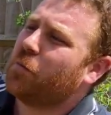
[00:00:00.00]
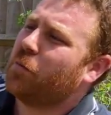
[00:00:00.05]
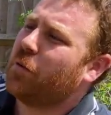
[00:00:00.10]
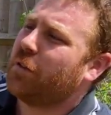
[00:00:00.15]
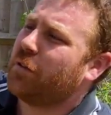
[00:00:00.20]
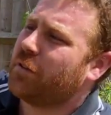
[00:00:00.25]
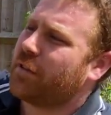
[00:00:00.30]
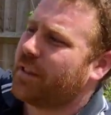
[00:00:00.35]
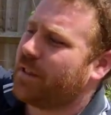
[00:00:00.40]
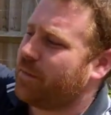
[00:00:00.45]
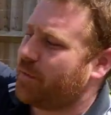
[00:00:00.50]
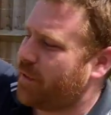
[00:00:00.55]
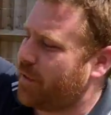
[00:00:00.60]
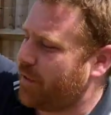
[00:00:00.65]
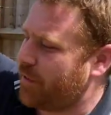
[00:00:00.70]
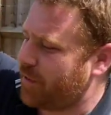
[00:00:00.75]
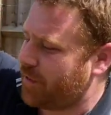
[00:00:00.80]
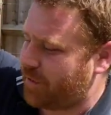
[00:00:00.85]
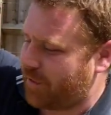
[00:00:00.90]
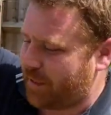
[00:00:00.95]
wilty
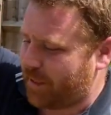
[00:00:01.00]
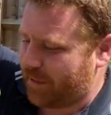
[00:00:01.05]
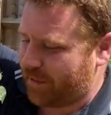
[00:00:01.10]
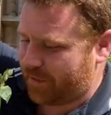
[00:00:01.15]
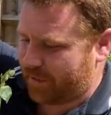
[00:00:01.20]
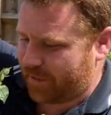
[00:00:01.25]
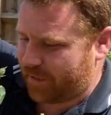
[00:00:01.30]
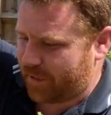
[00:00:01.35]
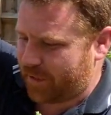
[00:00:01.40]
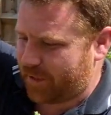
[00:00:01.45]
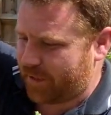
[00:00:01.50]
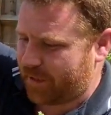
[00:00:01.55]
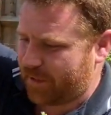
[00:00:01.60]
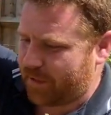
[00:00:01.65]
because it's